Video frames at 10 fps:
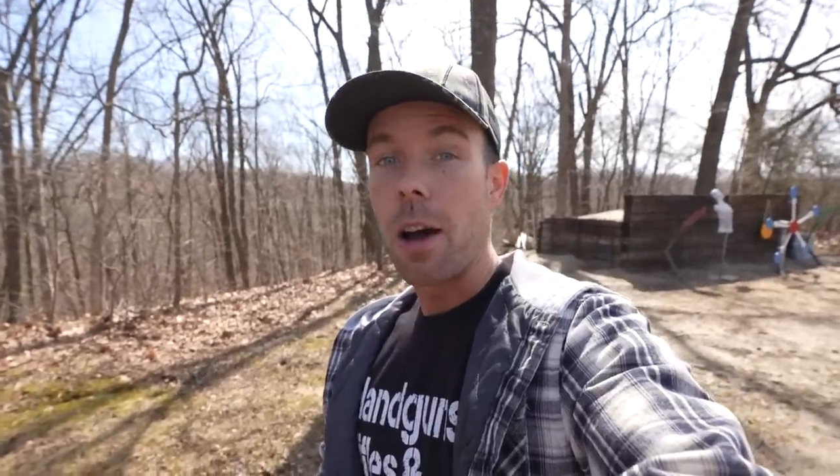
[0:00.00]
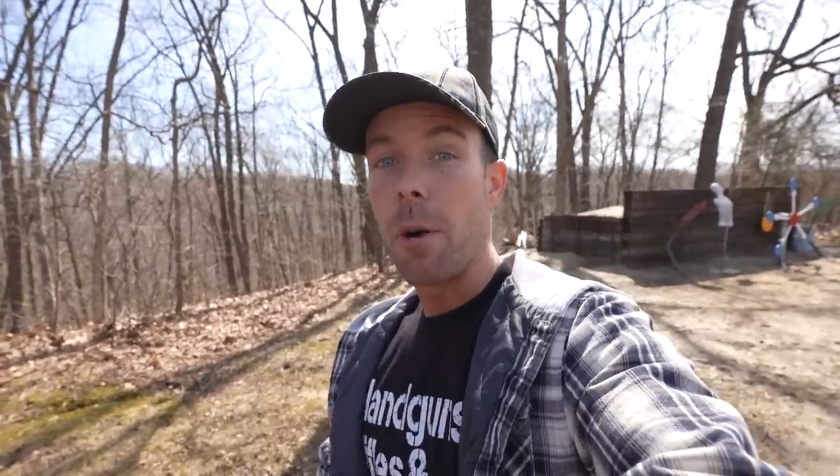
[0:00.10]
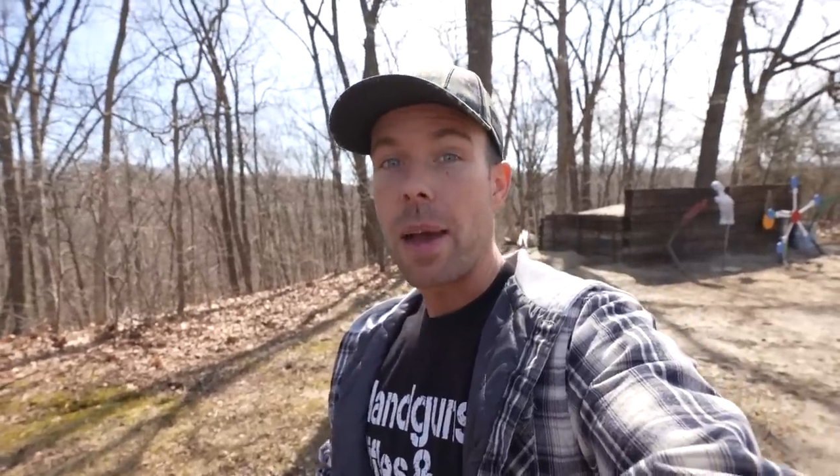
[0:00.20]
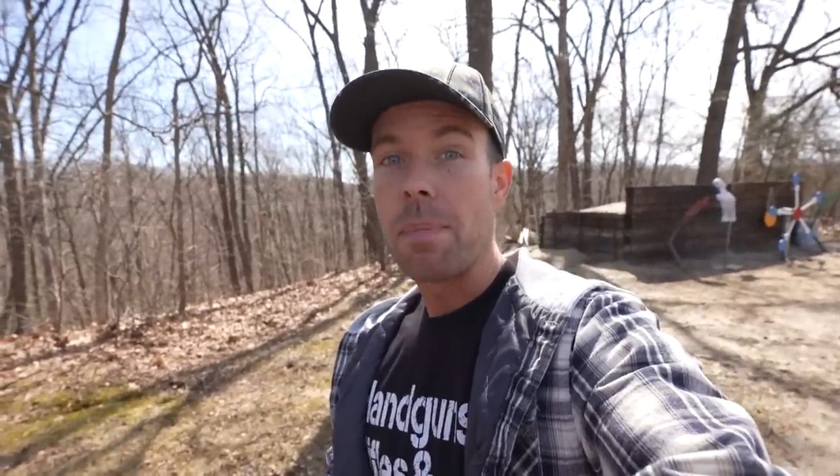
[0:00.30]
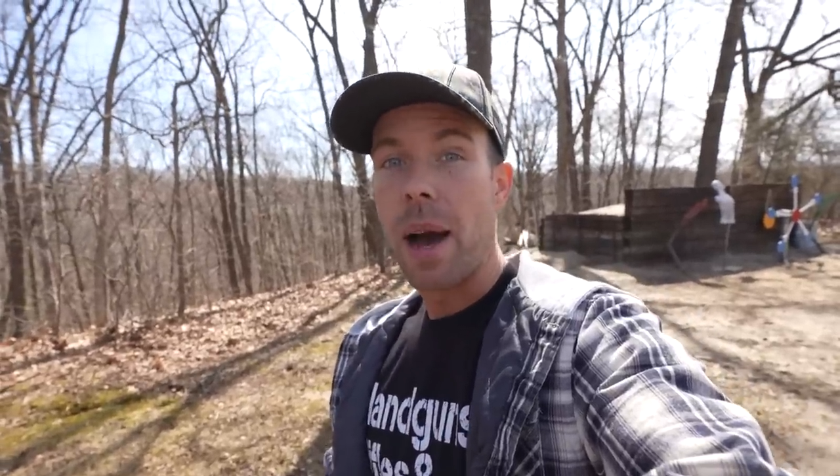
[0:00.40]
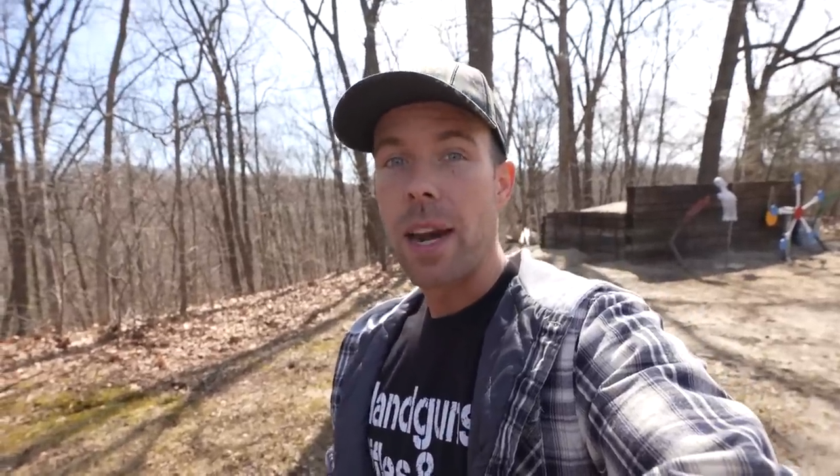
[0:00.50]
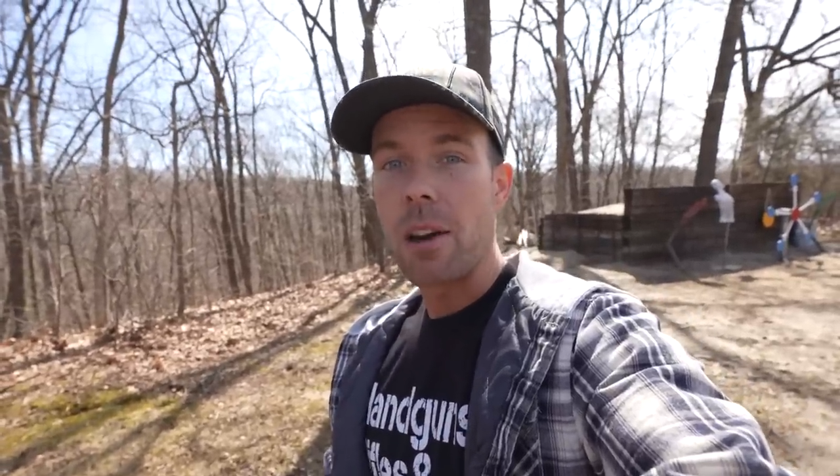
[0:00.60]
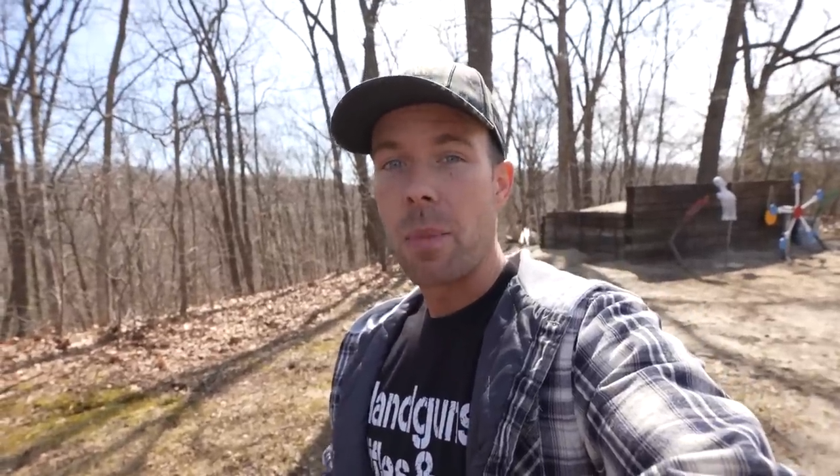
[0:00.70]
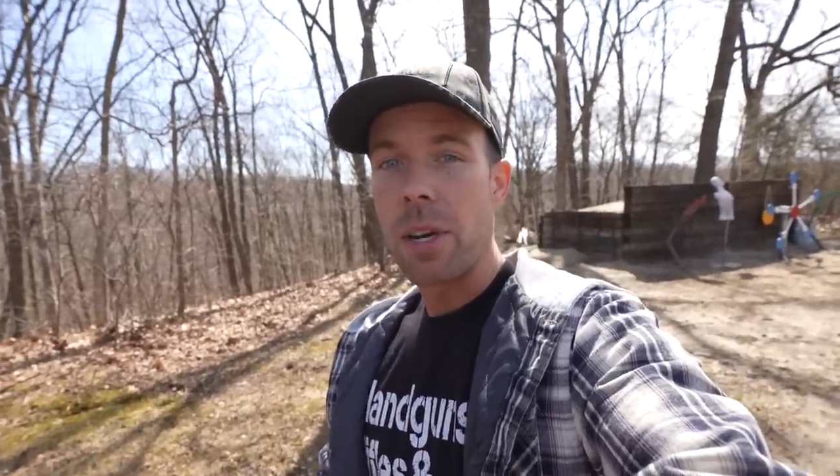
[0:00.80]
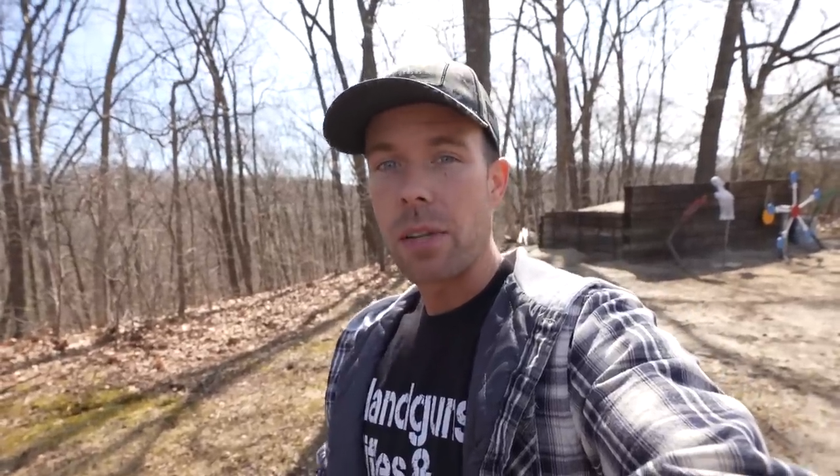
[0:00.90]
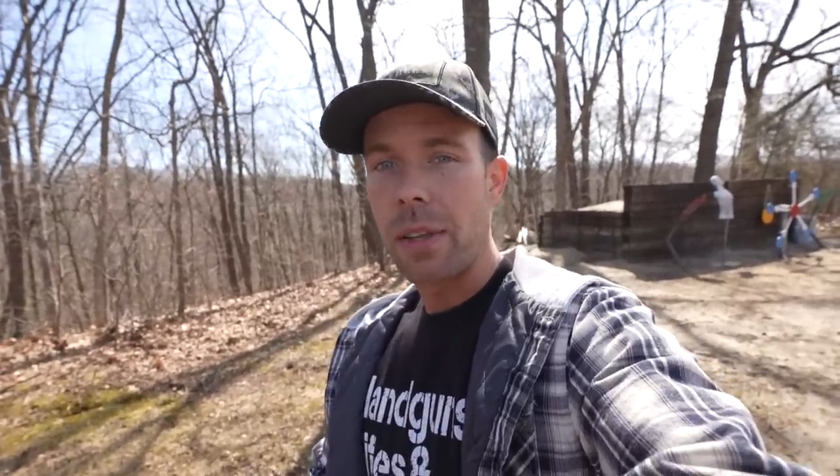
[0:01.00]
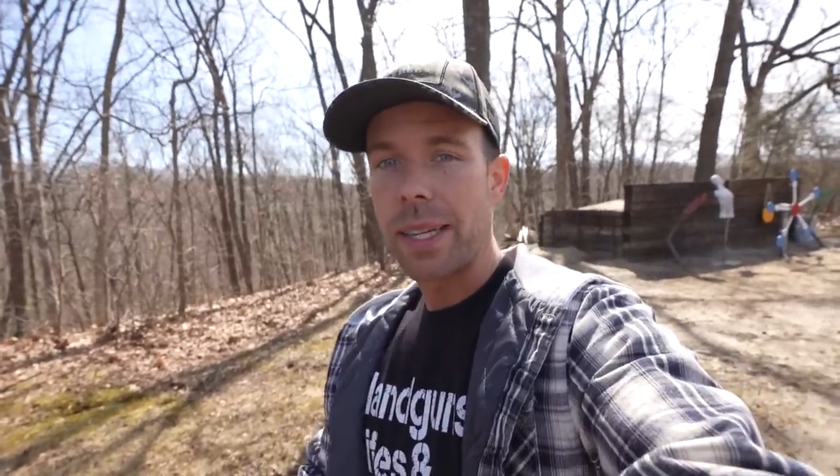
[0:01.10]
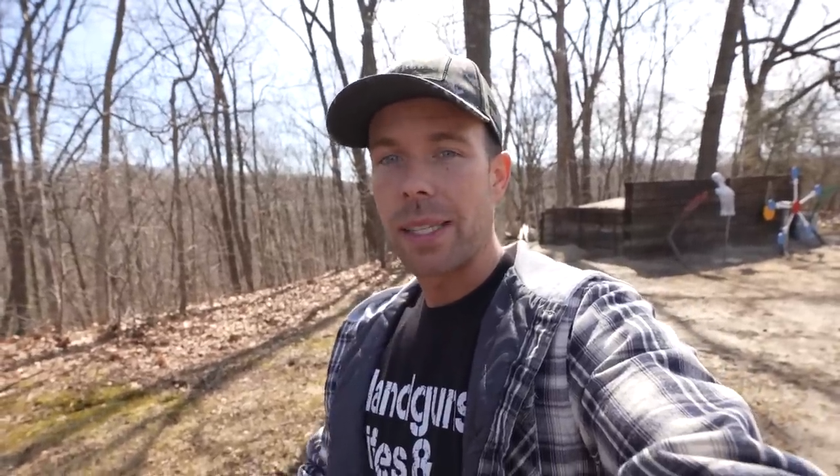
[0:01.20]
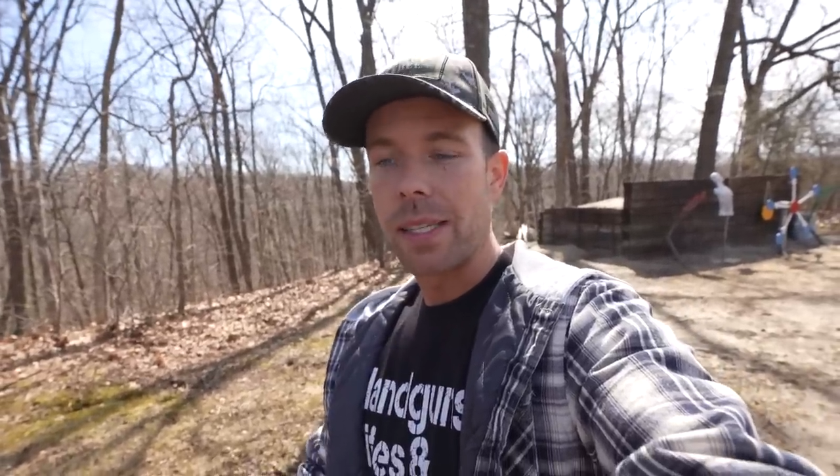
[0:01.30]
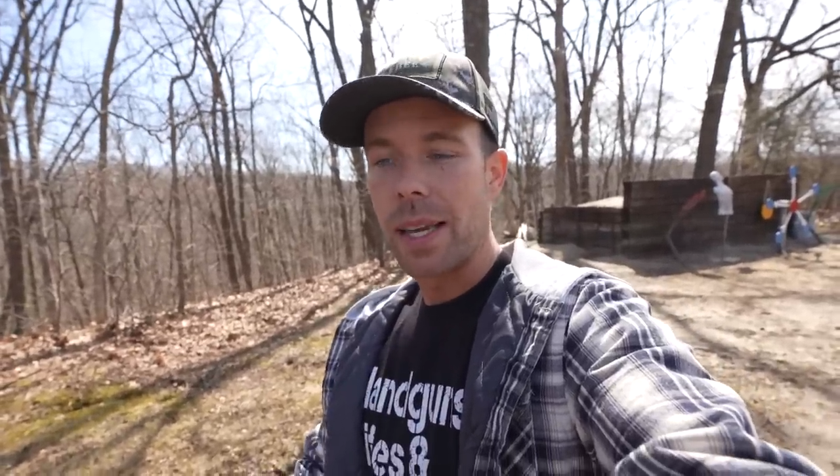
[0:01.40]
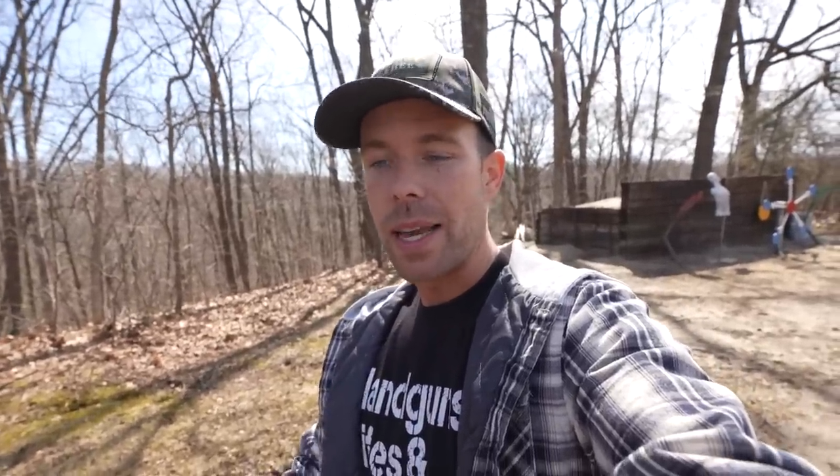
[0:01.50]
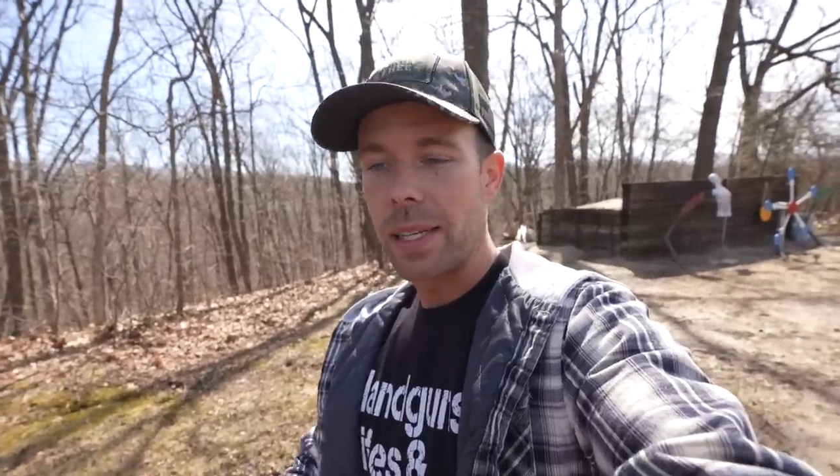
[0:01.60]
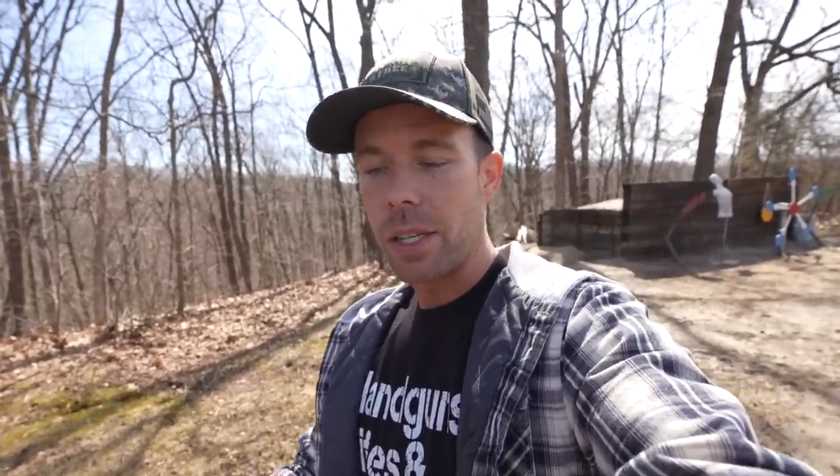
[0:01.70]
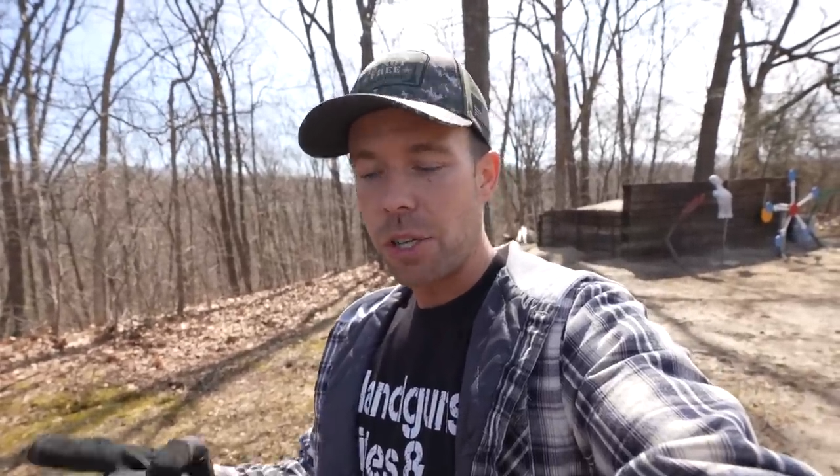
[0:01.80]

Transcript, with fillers: homemade body armor you'd like to send,